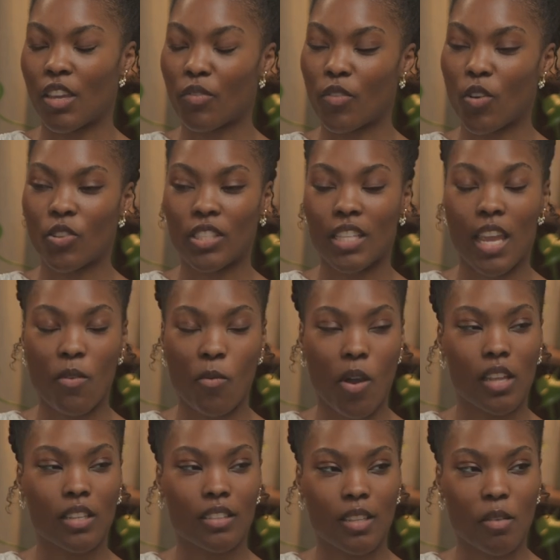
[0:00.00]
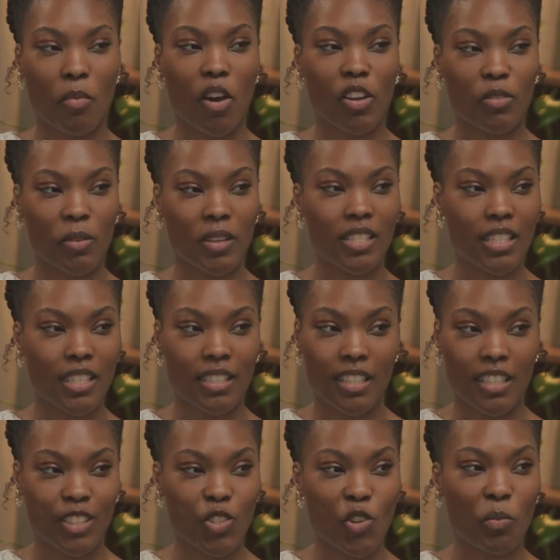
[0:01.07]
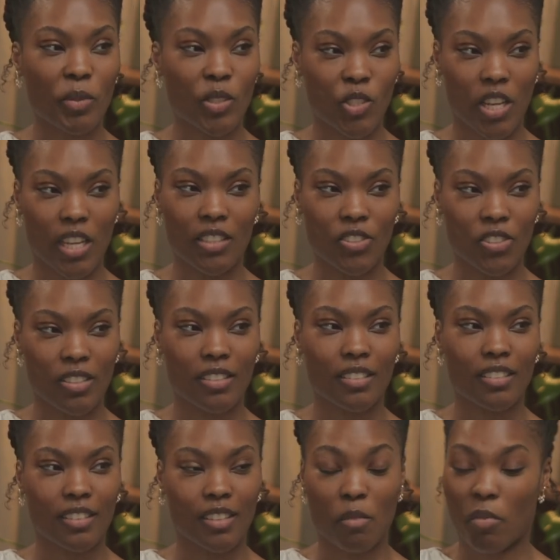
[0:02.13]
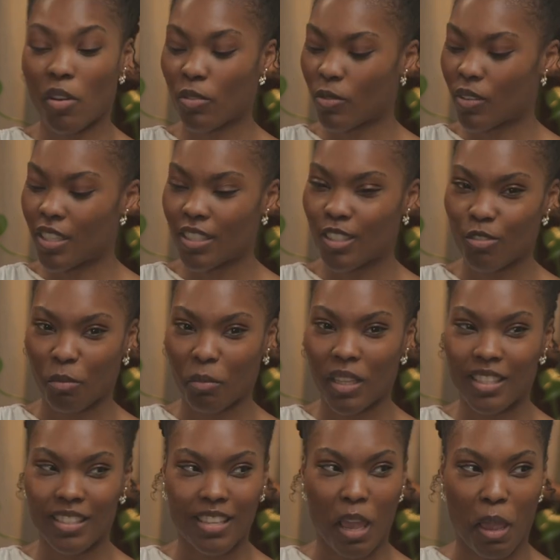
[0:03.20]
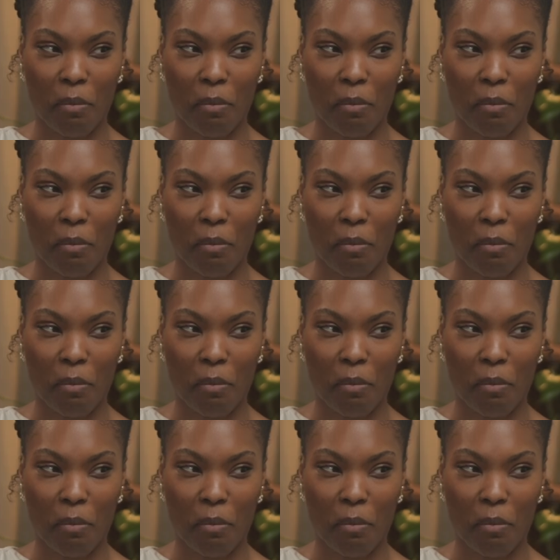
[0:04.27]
If on day one the pathway is this and it's not been changed, the pathway needs to remain the same.